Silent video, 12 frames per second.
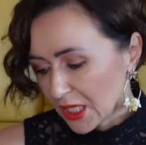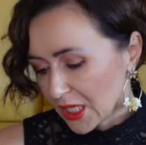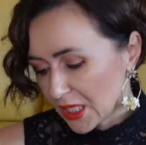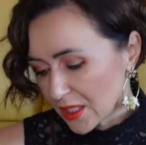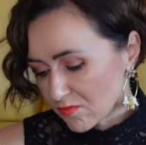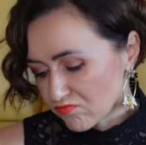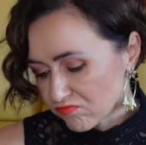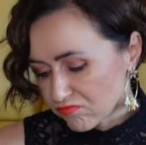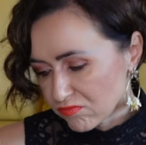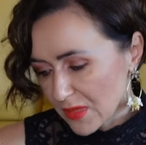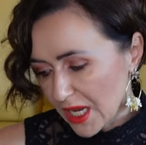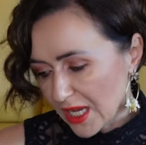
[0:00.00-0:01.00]

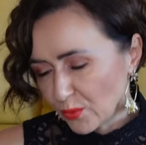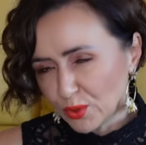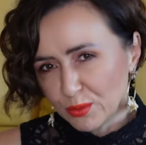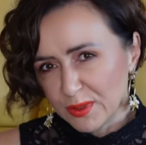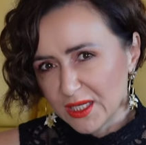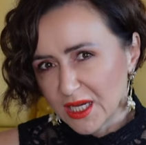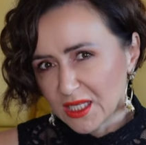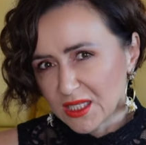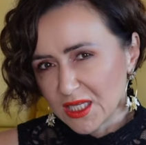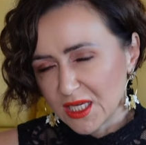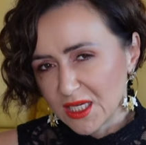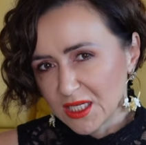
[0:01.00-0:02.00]
I would be, I
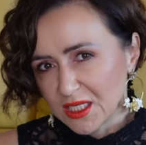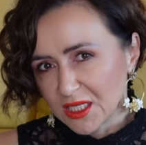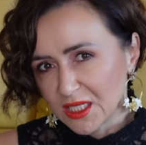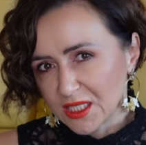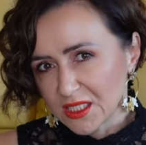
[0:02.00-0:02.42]
think,